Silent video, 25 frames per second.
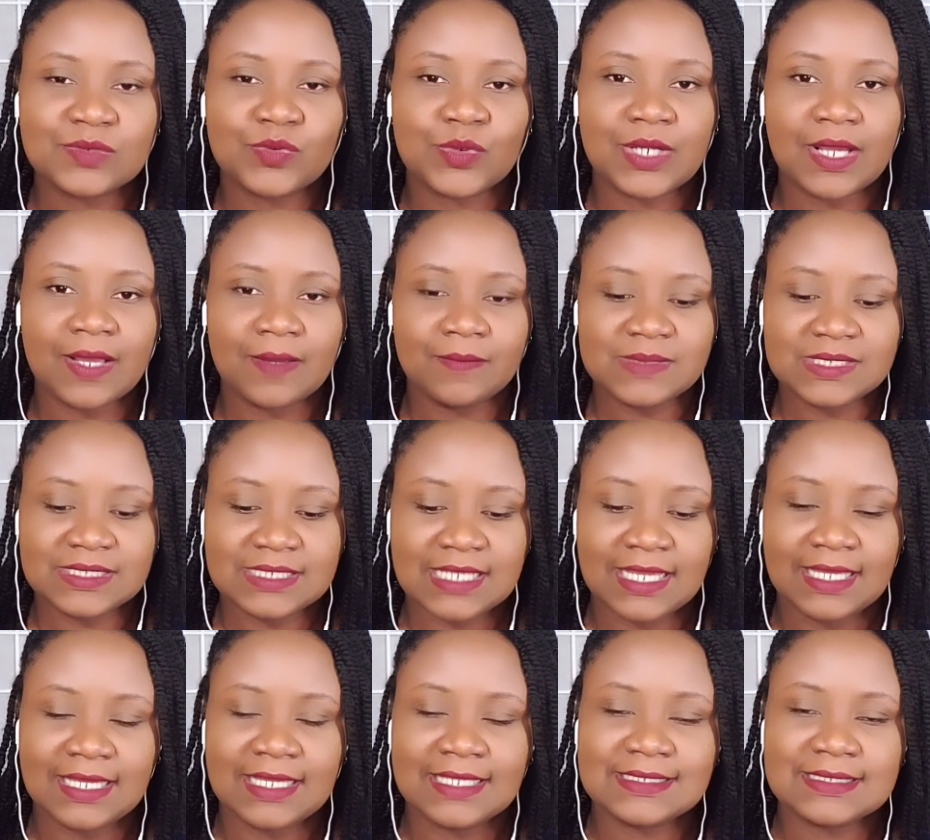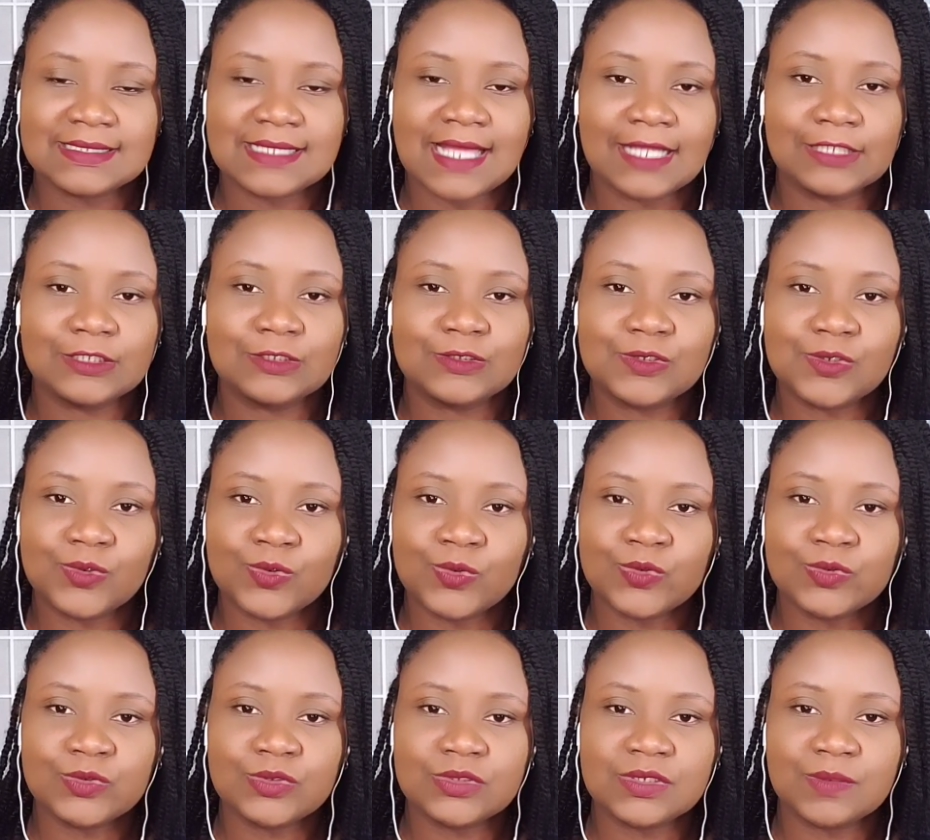what I'm saying is that
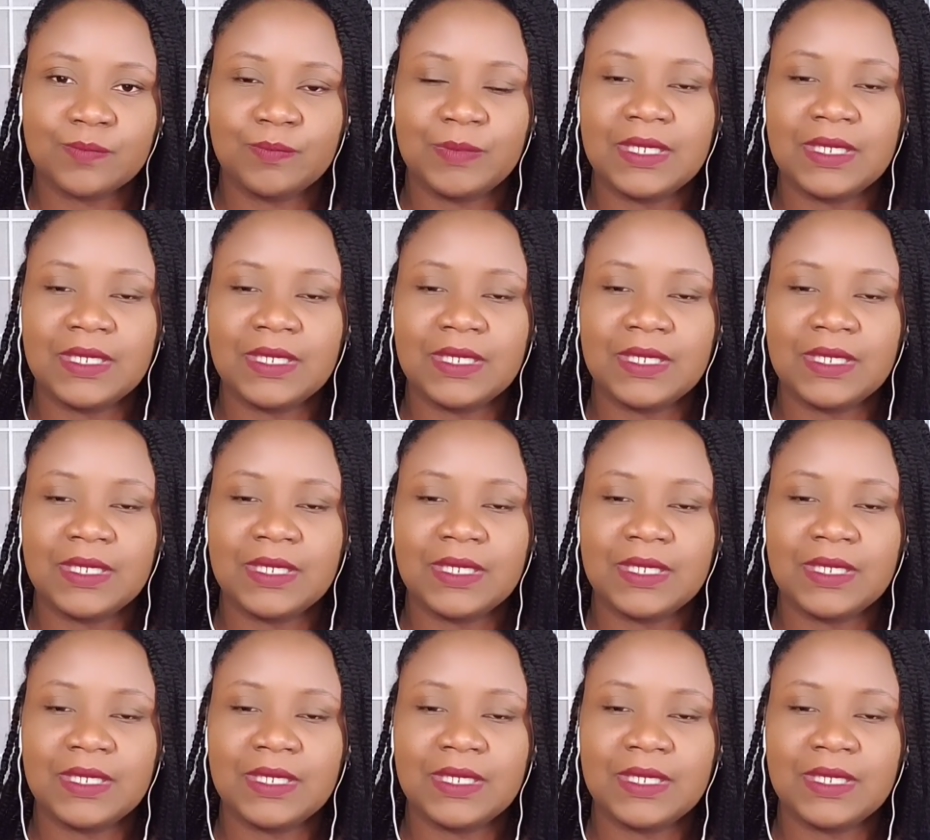don't